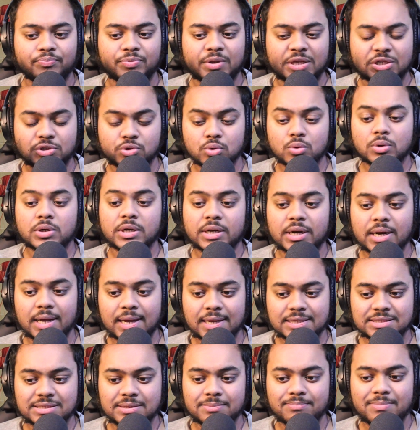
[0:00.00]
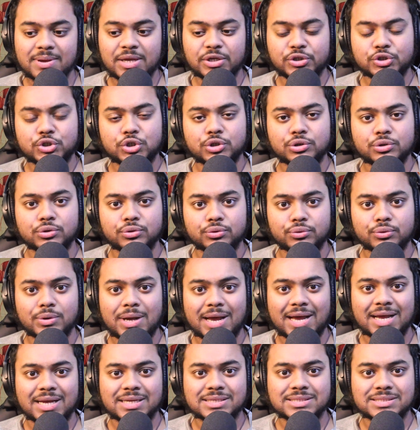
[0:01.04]
disorganized it makes you
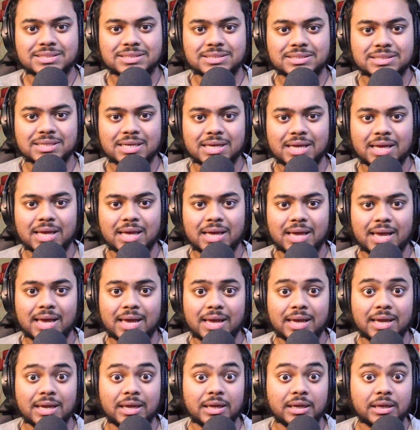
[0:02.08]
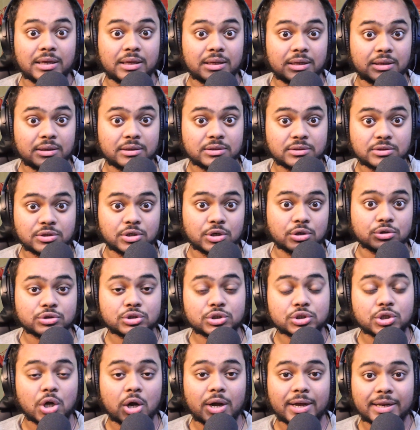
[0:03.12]
as a, you know,
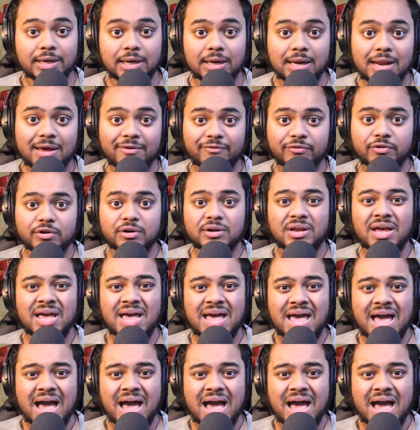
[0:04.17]
starting 11.